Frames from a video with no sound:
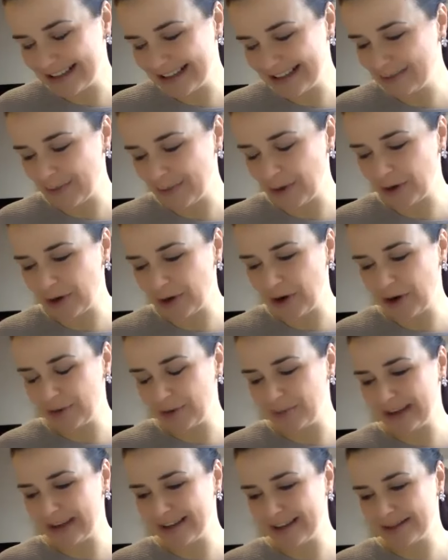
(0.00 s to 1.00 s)
spot on,
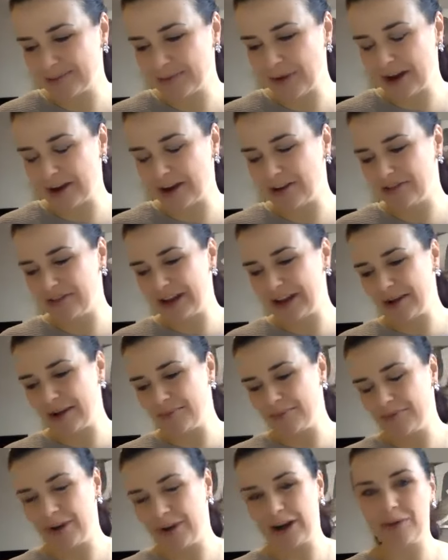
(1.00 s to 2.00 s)
because one
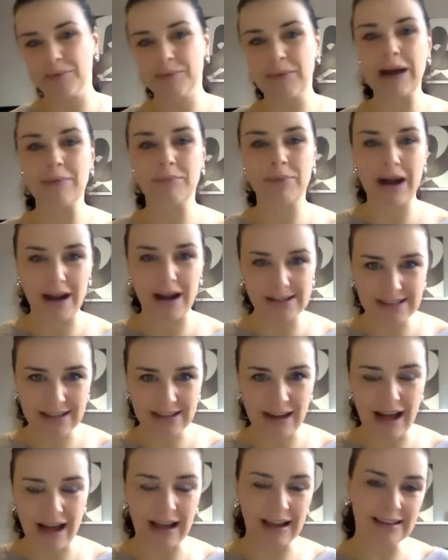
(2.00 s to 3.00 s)
of my past
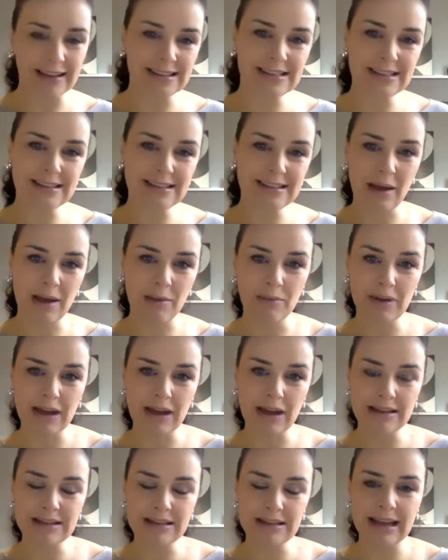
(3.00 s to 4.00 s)
clients
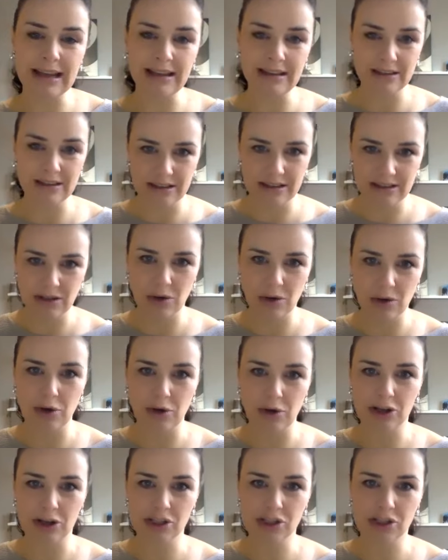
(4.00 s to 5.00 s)
attended your
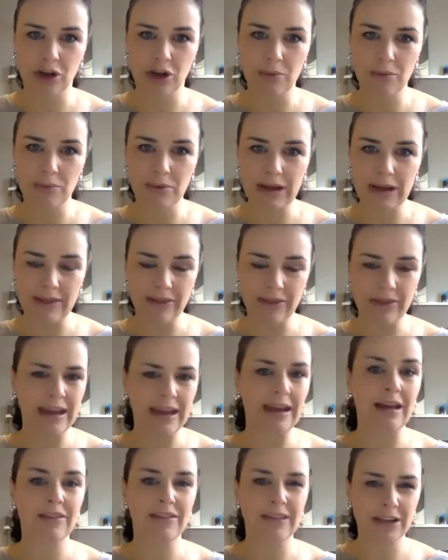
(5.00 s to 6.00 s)
workshop, and then
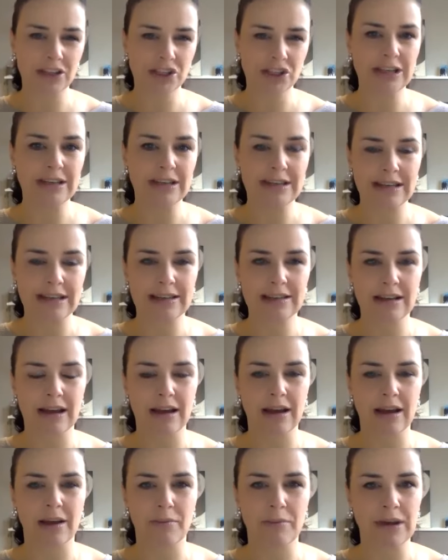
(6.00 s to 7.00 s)
I think she did
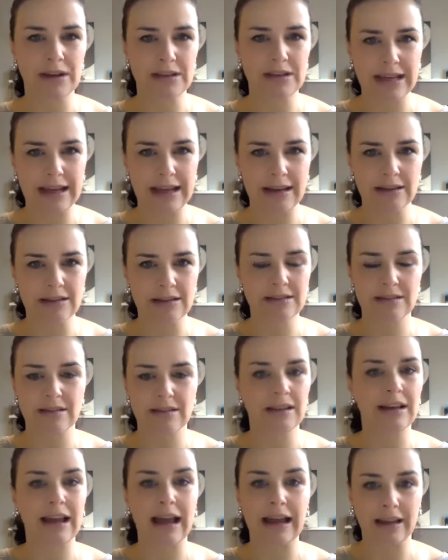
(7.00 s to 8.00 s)
attend
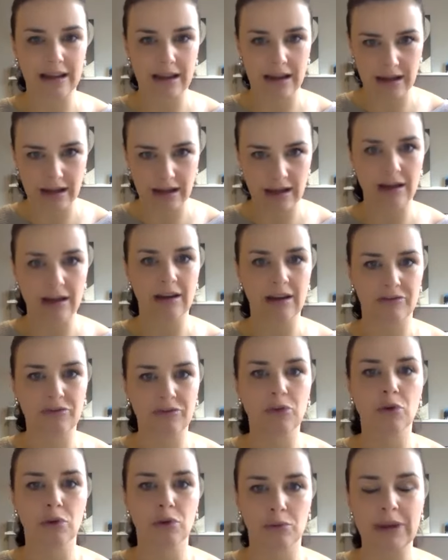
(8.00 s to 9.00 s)
like a
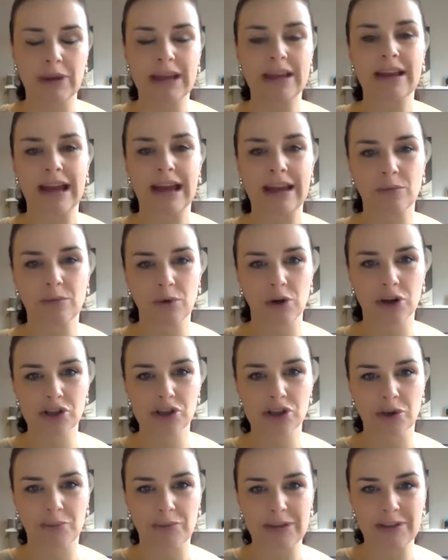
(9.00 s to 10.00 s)
full weekend
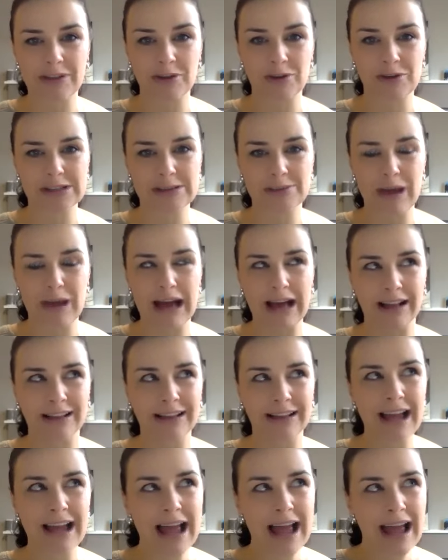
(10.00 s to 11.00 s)
workshop with you as well.
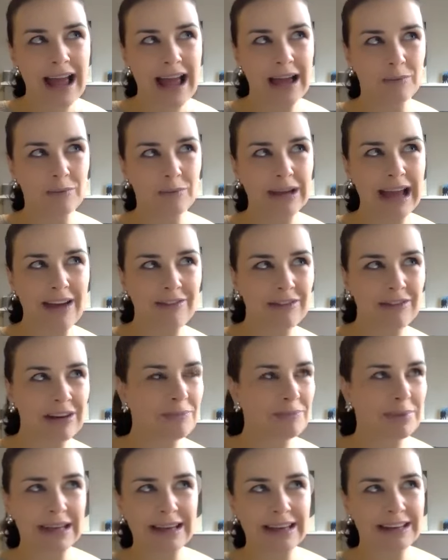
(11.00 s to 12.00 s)
Yes. And we
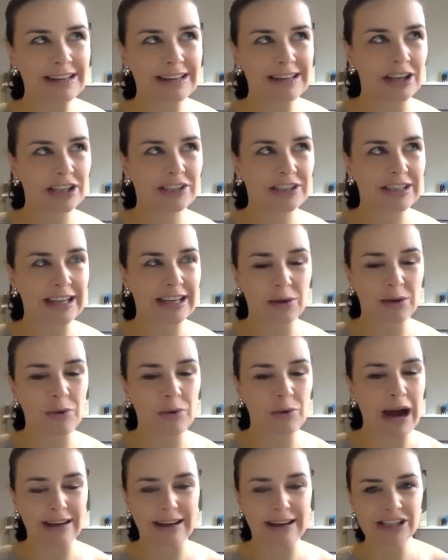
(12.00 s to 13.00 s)
haven't been in touch in a
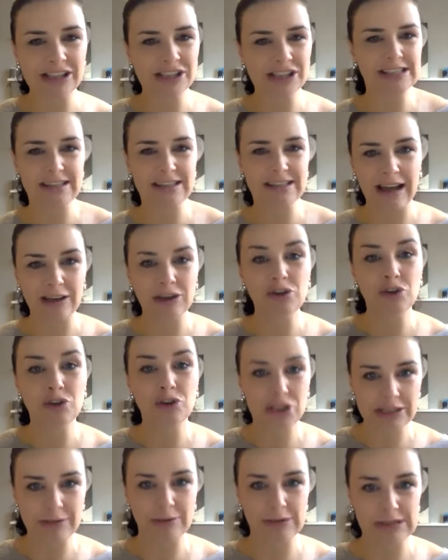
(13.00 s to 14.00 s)
while, and I knew
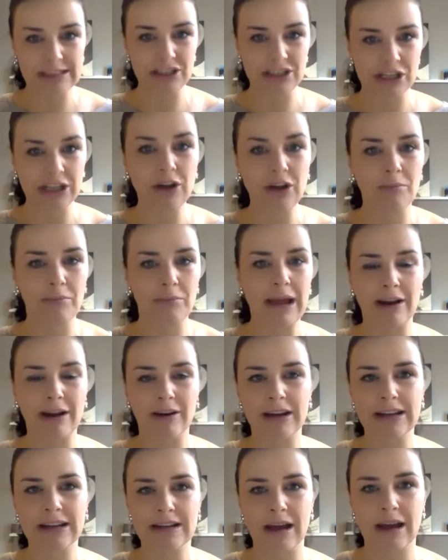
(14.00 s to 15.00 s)
she got
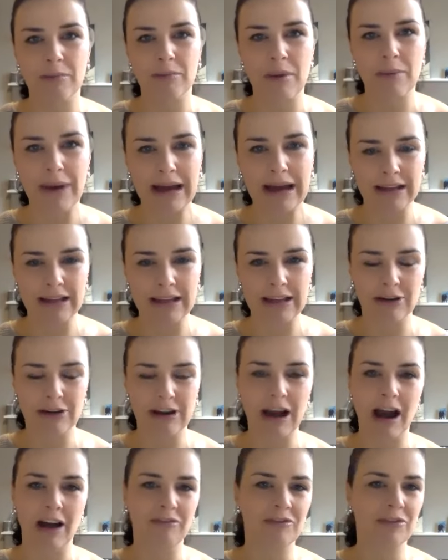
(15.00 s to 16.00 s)
married about a year and
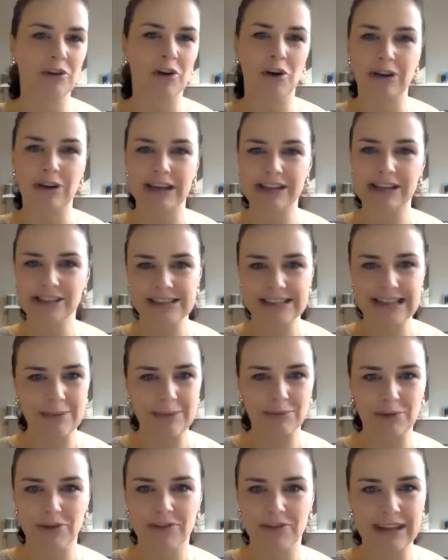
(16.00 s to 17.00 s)
a half ago, and I just
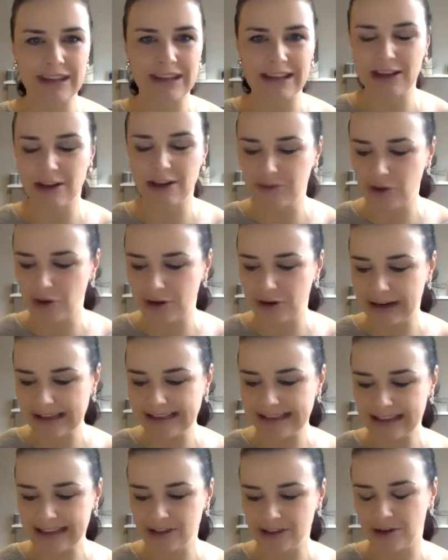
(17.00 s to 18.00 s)
kept on thinking of her, and I
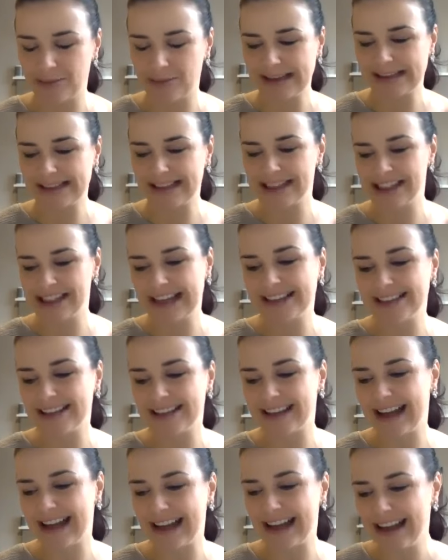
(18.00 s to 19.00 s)
sent her a message
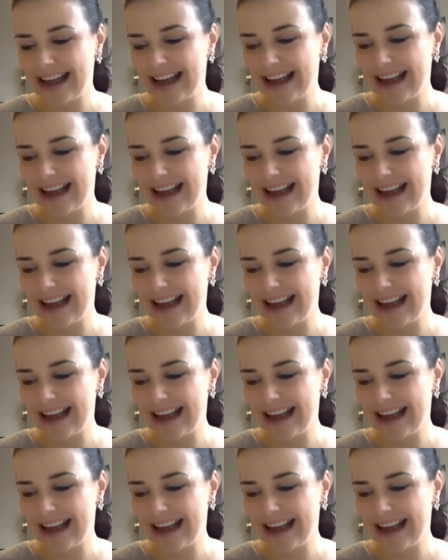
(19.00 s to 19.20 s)
yesterday